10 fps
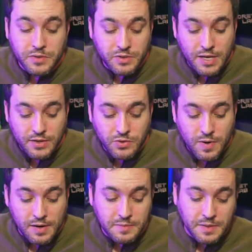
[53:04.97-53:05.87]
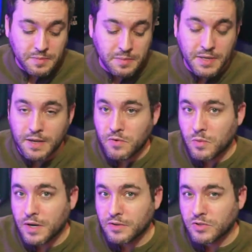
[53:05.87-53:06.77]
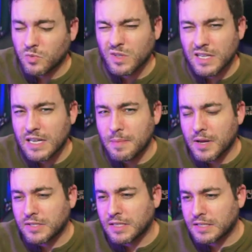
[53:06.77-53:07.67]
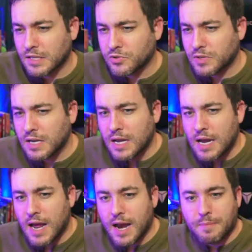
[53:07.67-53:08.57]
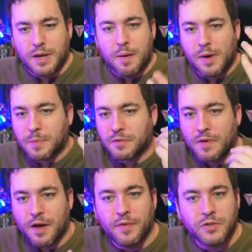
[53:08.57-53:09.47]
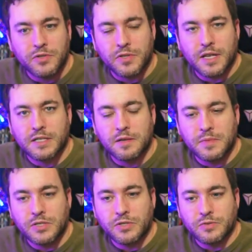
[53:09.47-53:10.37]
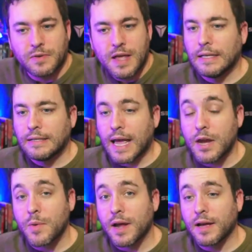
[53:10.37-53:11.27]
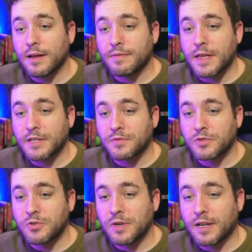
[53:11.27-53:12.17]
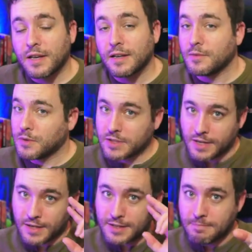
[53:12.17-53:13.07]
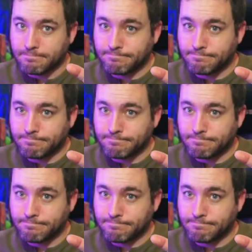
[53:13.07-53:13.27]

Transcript: There's yeah two items I'm going to be giving away here soon once I hit about 600, and I'm coming up to 500, so that's going to be soon. Yeah. Anyway, uh, thanks for tuning in, and we'll talk next time.